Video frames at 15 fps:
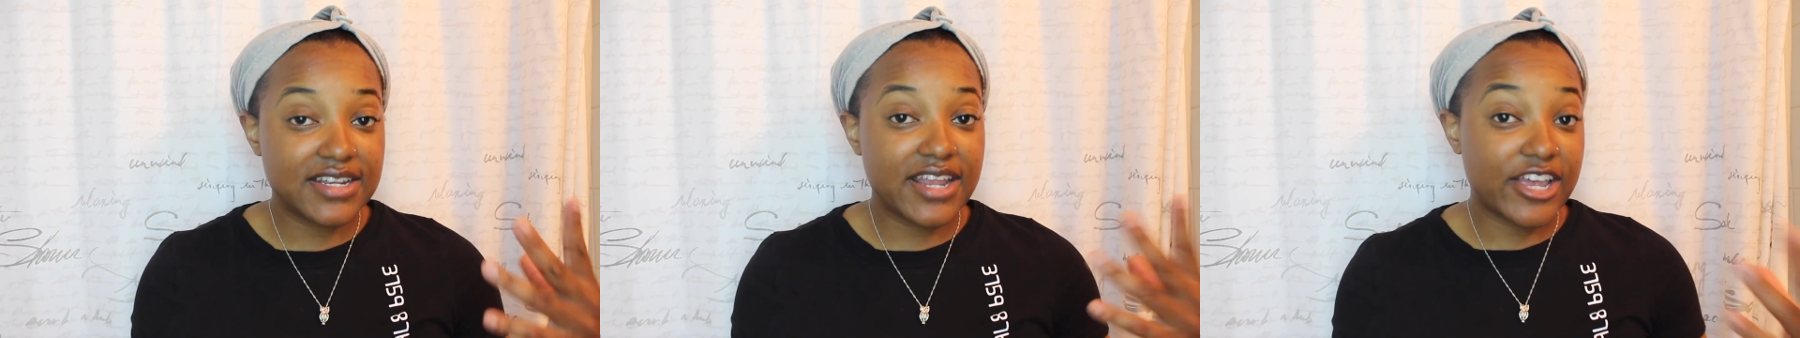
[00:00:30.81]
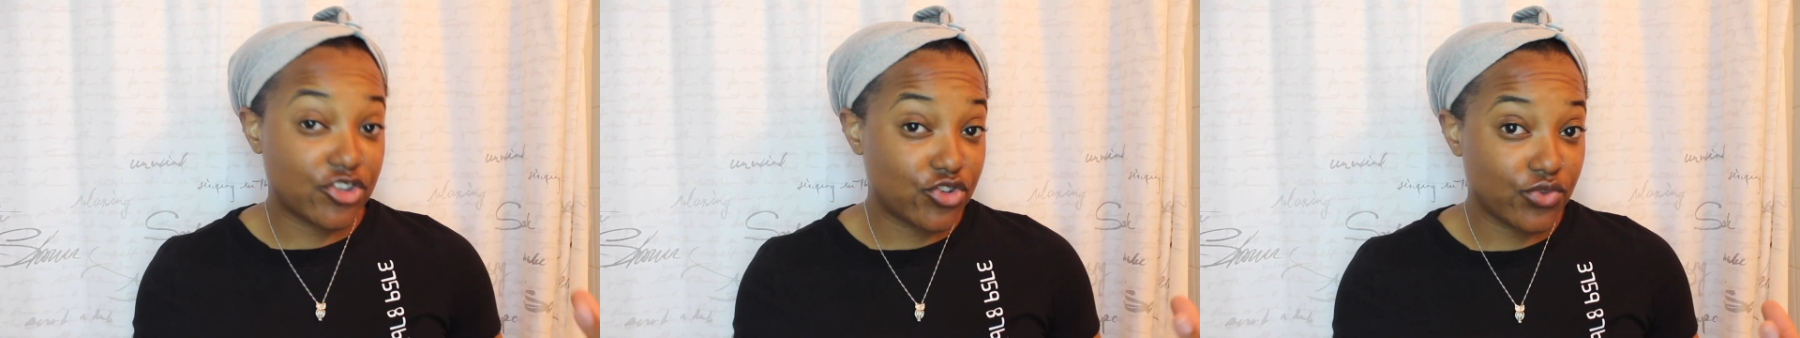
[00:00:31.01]

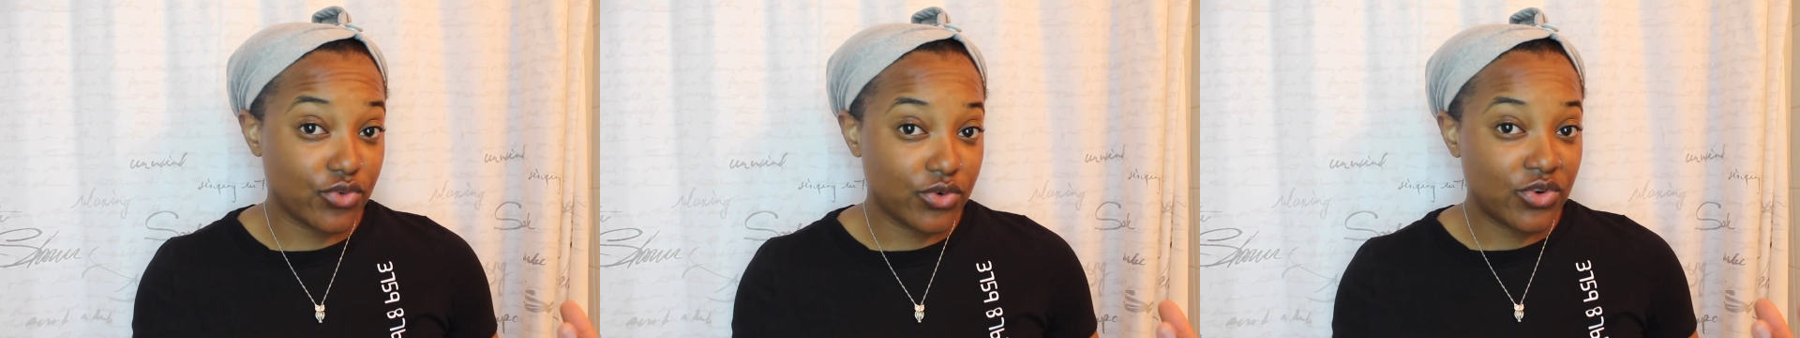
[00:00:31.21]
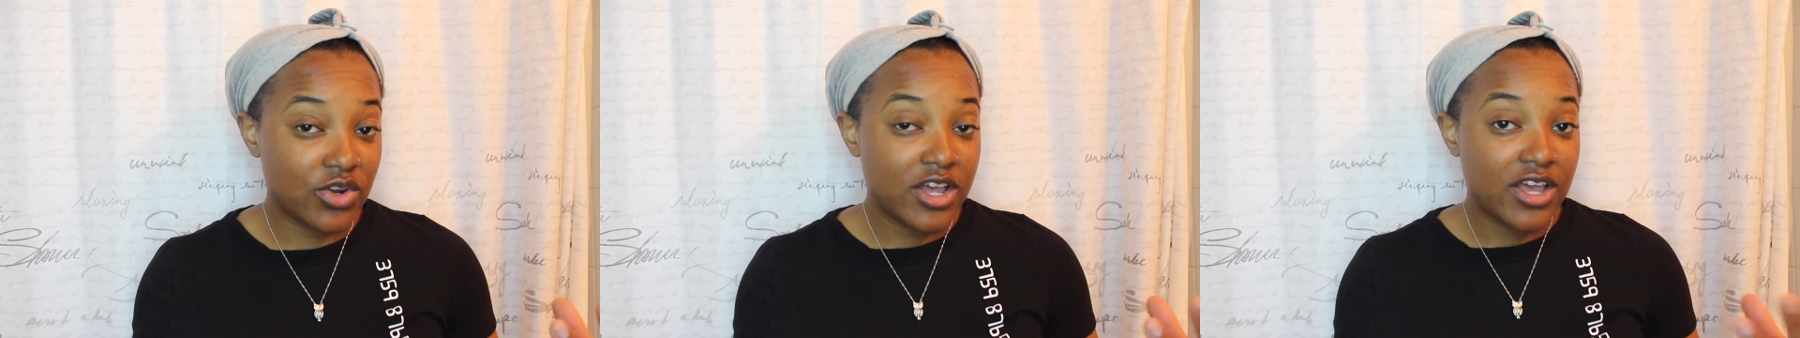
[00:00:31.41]

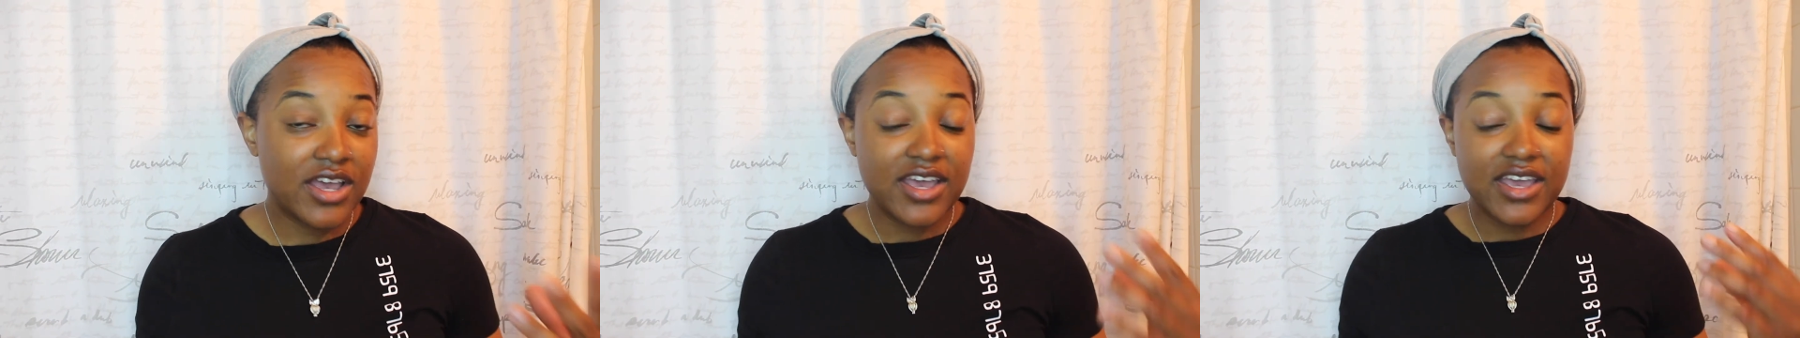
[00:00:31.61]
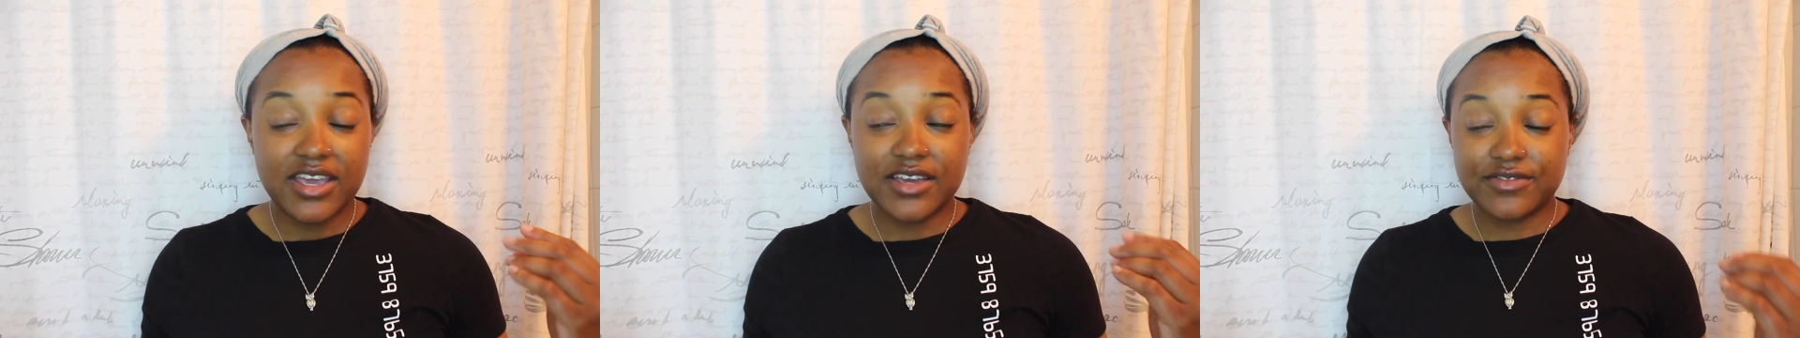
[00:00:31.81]
natural,
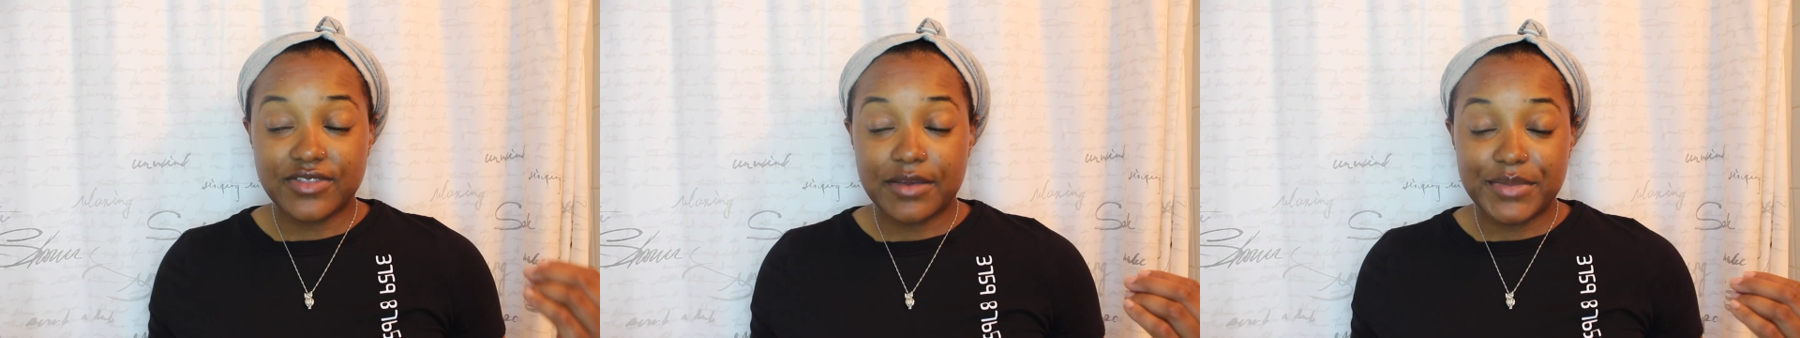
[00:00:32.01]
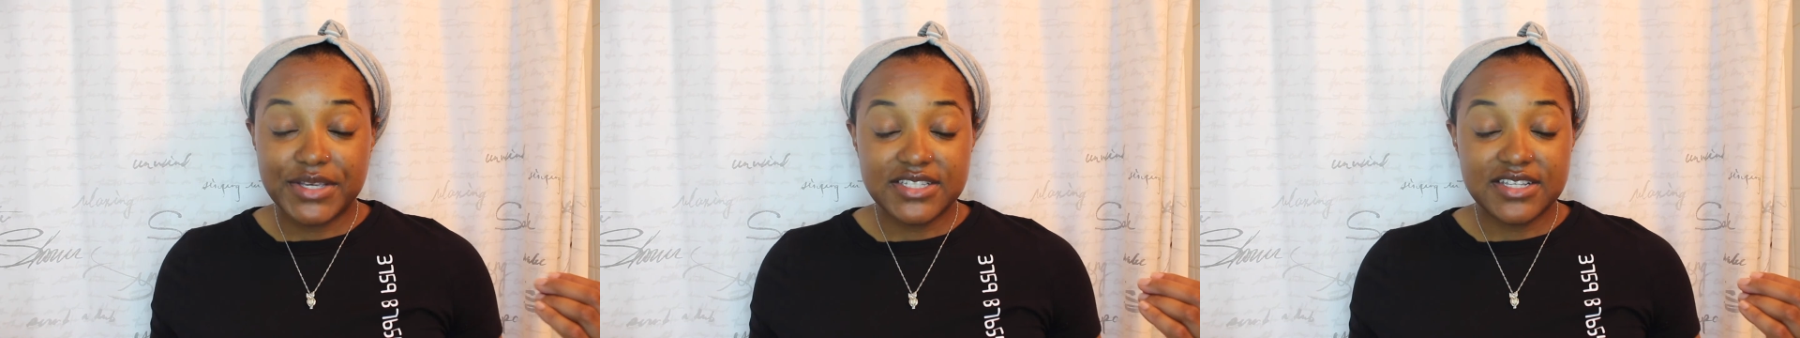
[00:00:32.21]
if
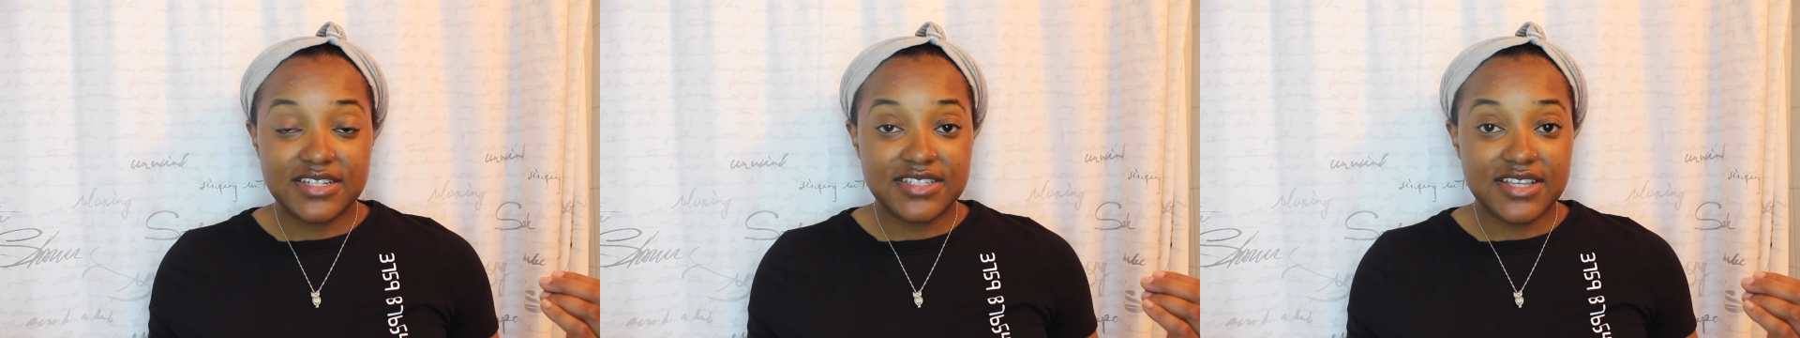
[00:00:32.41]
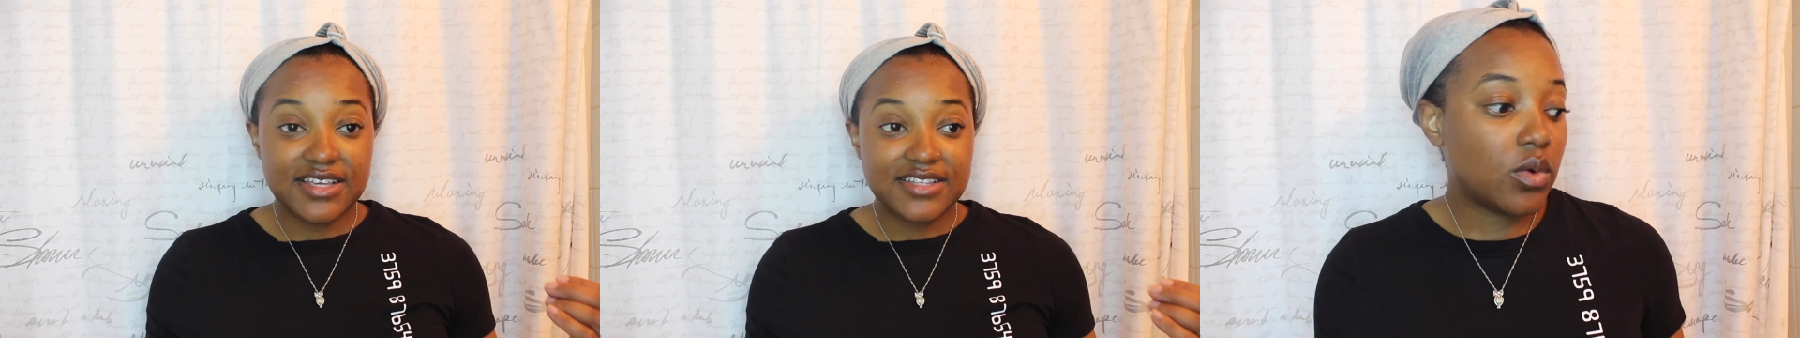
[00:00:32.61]
that makes any
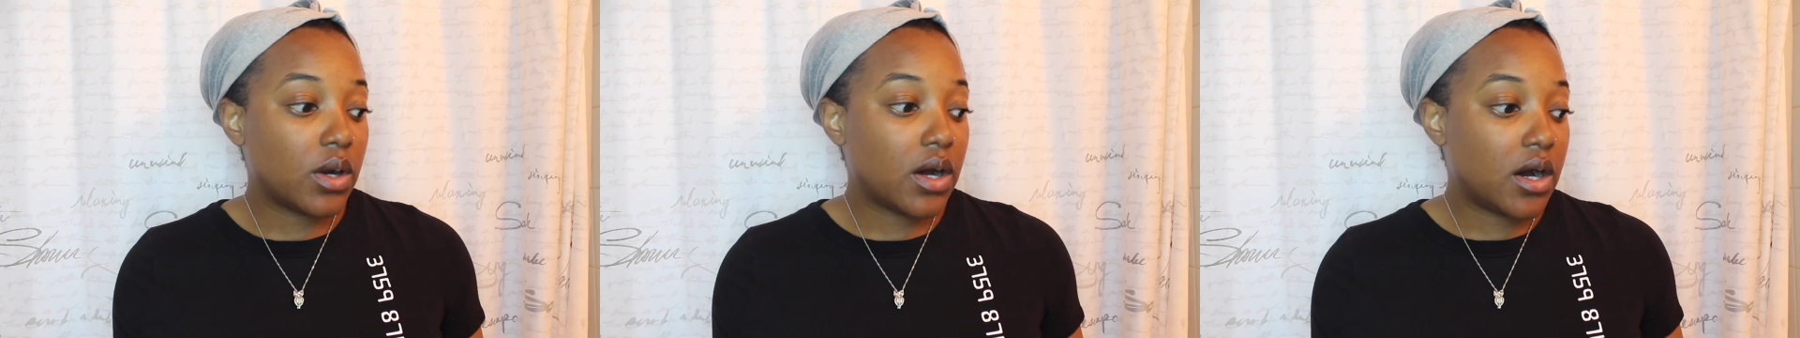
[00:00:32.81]
sense.